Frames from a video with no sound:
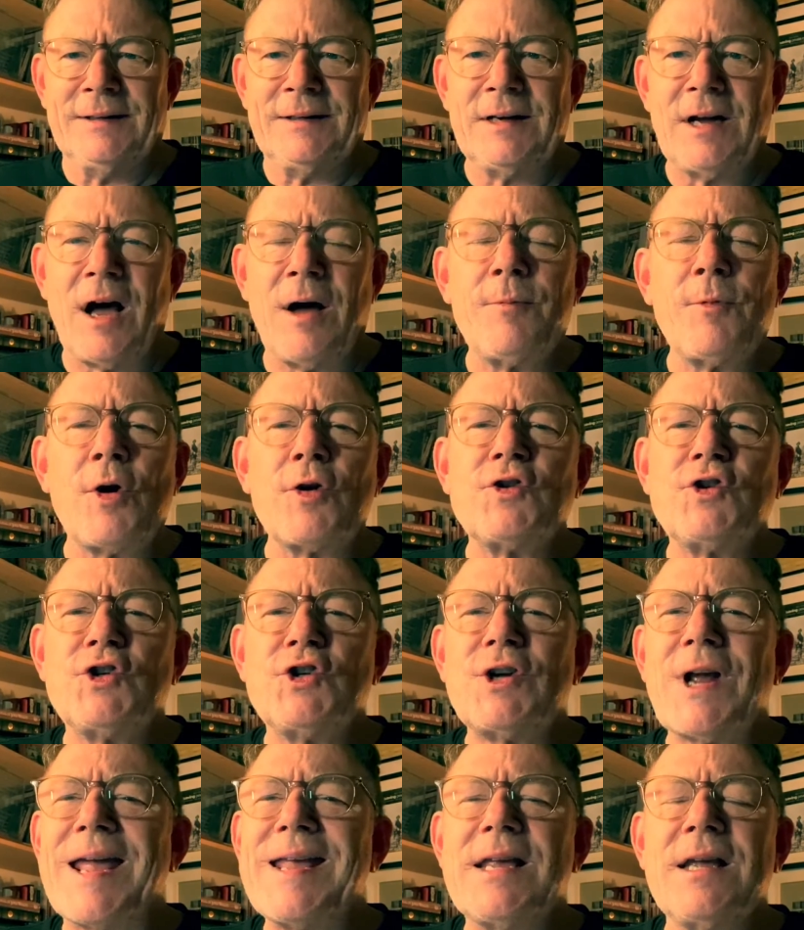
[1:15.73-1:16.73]
I'm not
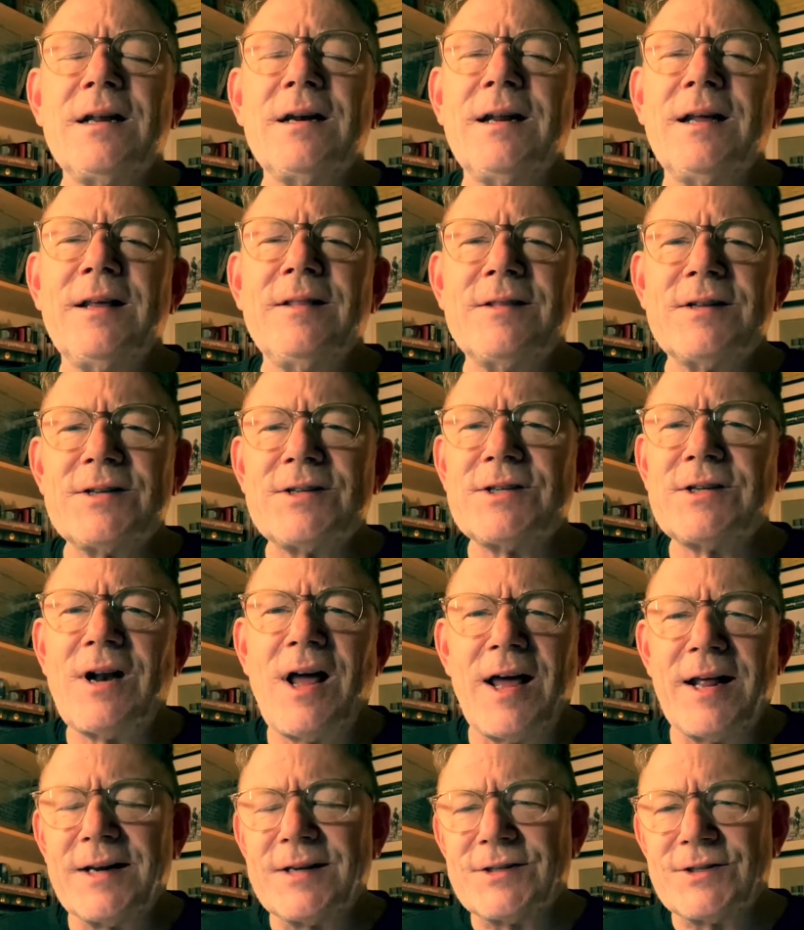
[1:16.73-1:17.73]
shaken in the
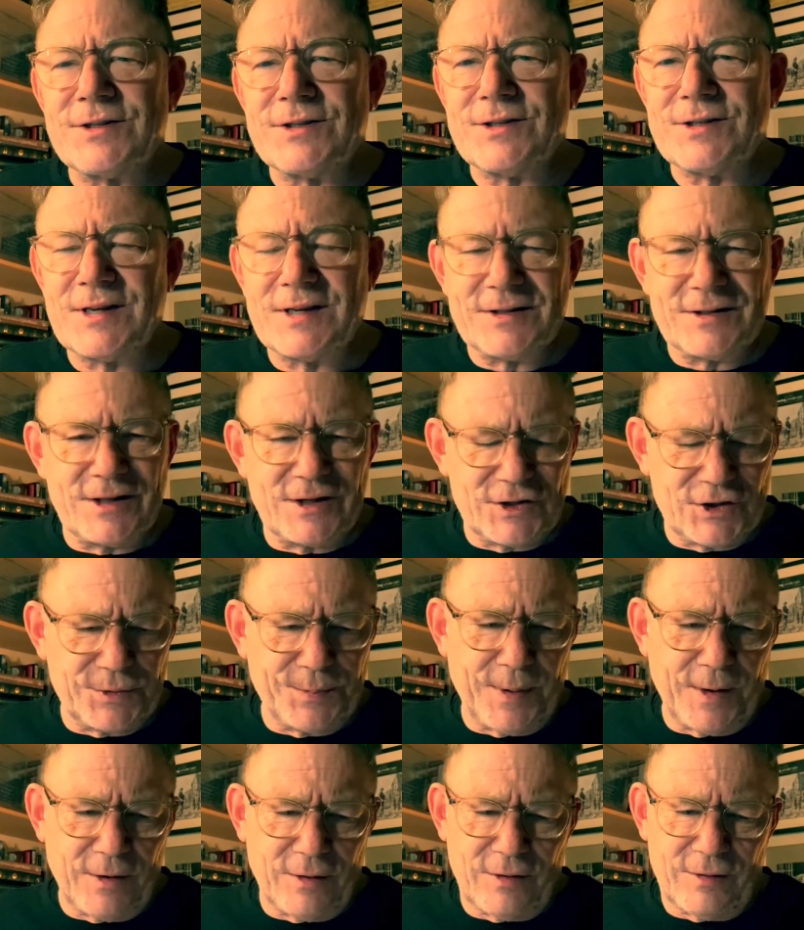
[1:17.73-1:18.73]
slightest, says the
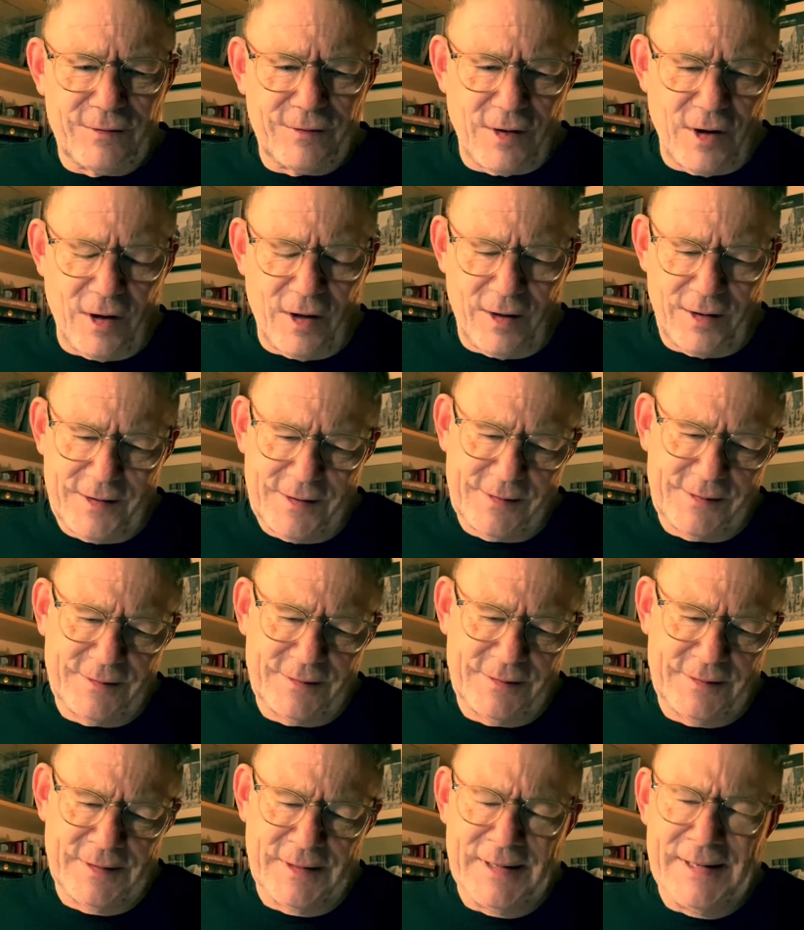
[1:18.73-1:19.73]
Spirit of God.
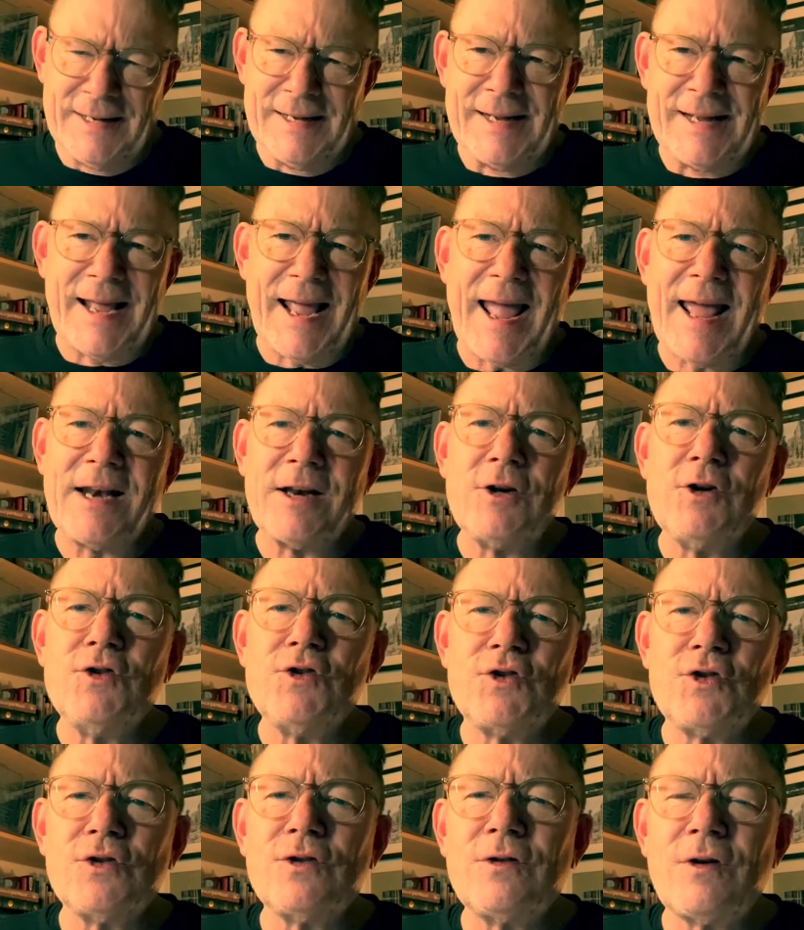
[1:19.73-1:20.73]
And you
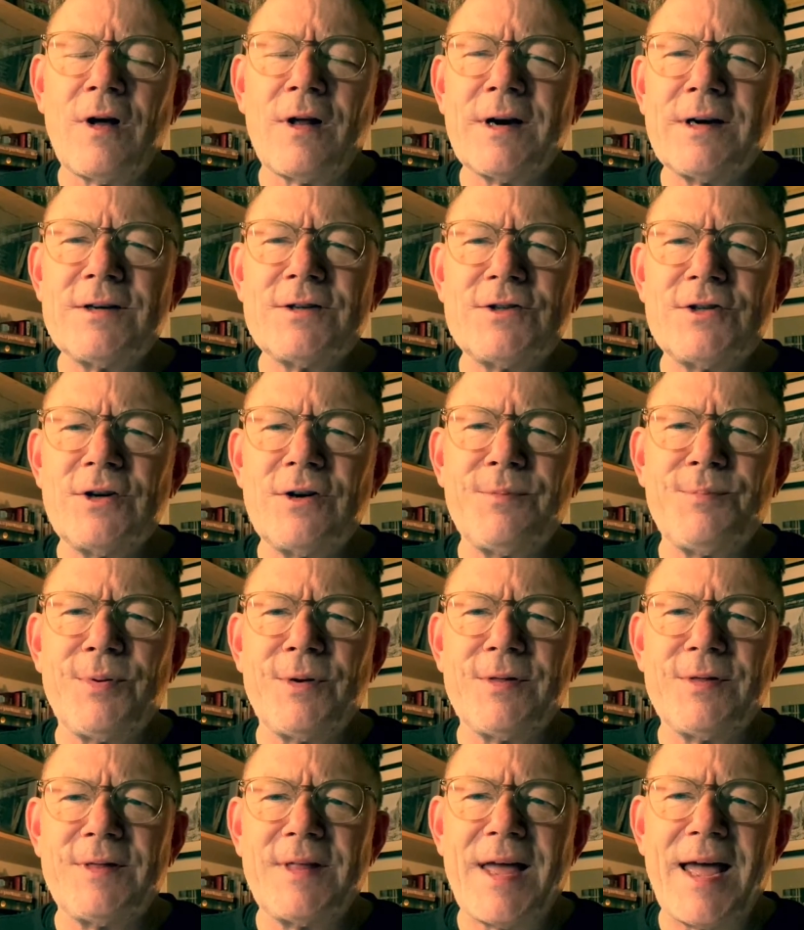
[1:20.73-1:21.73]
should not
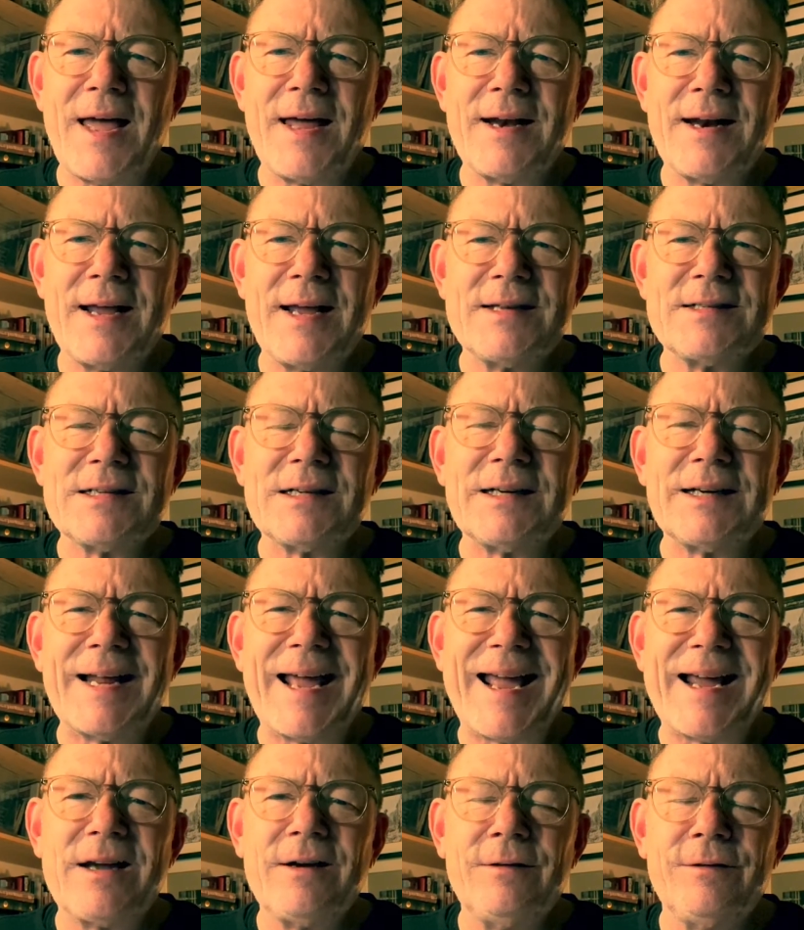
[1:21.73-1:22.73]
interpret that as a
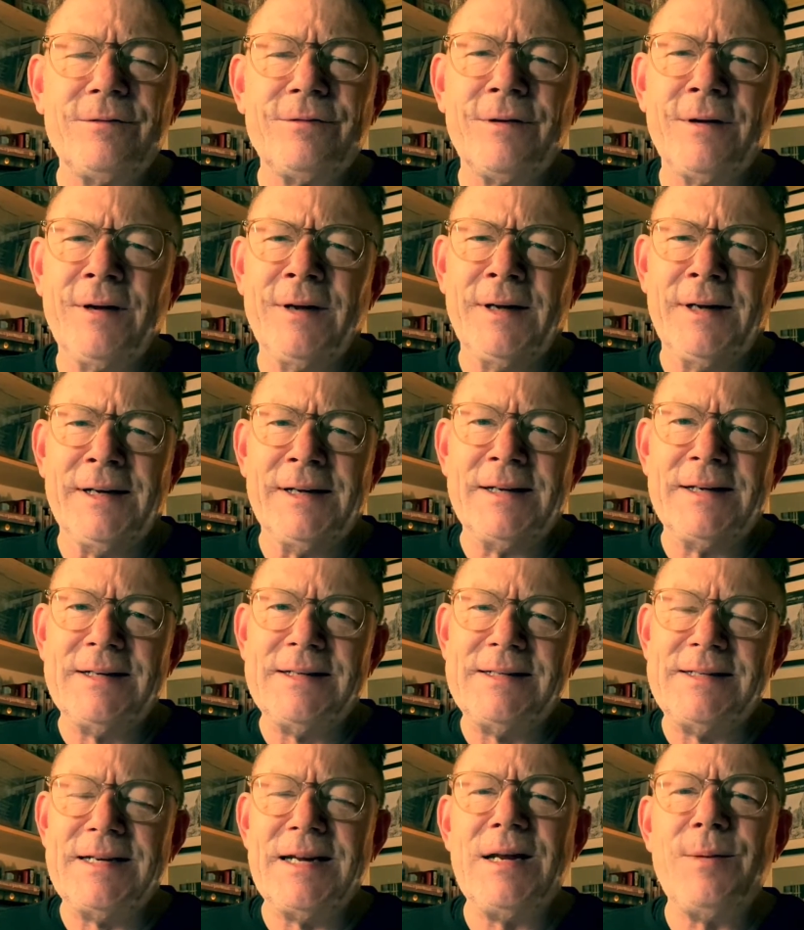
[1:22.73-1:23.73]
lack of
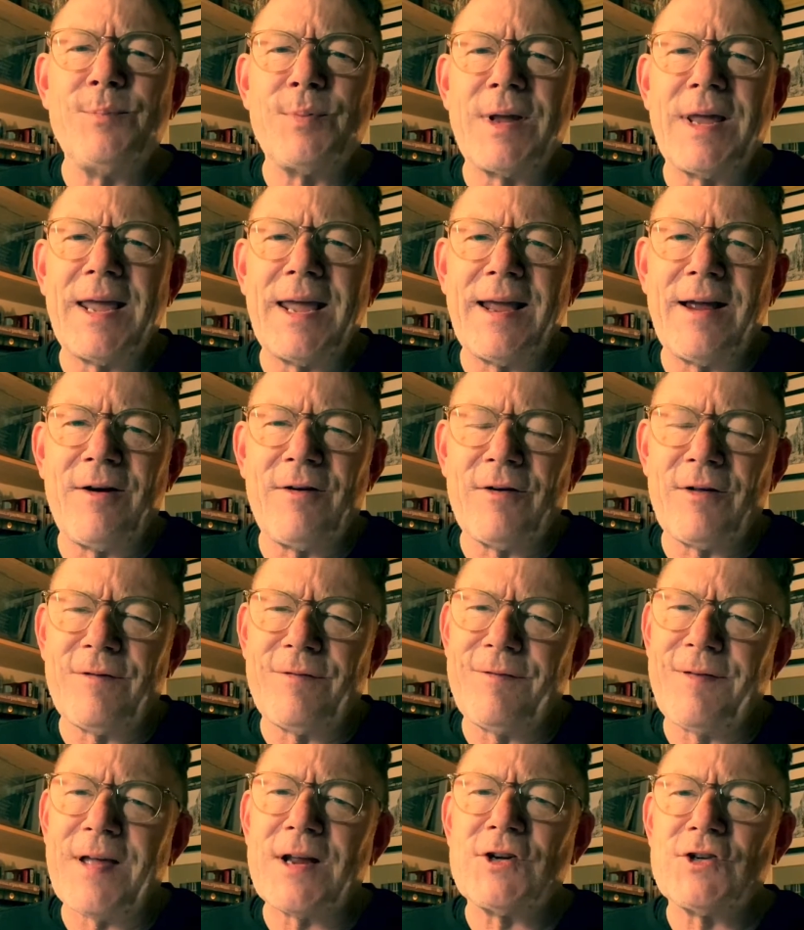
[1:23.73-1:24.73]
deep care and
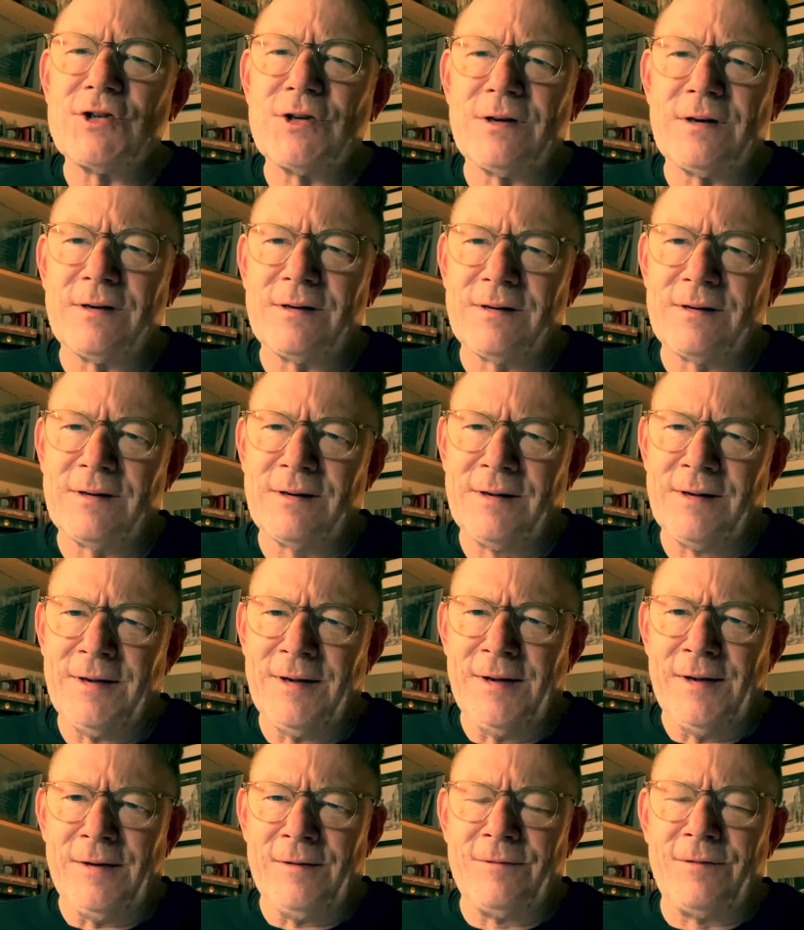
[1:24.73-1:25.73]
affection
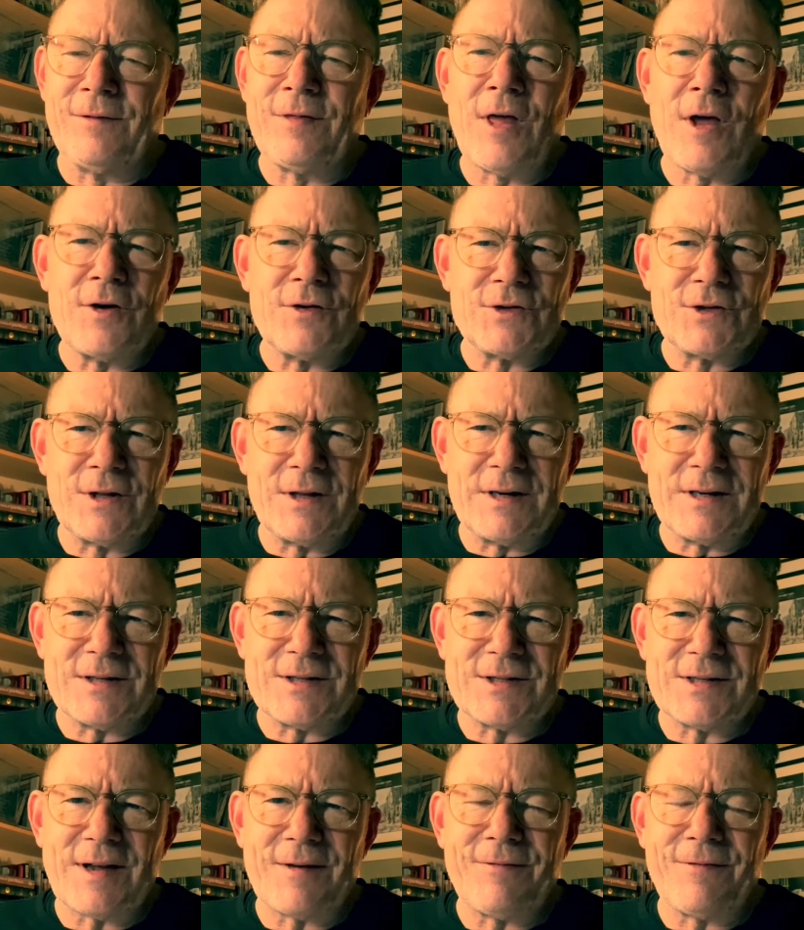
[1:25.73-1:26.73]
for those that are
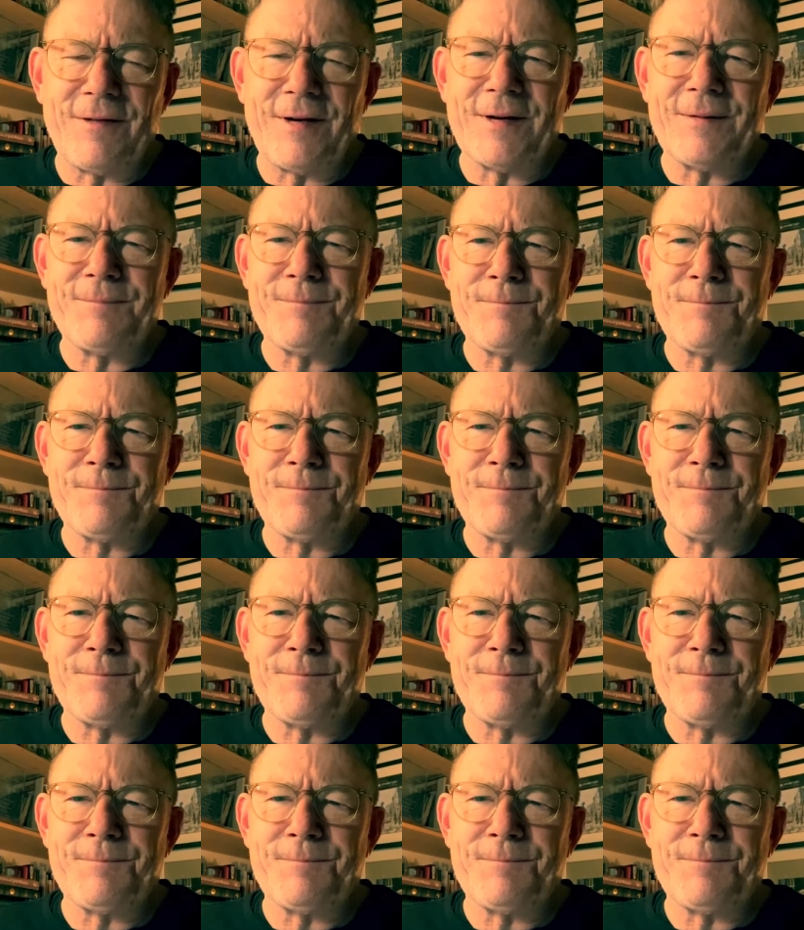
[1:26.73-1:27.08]
suffering.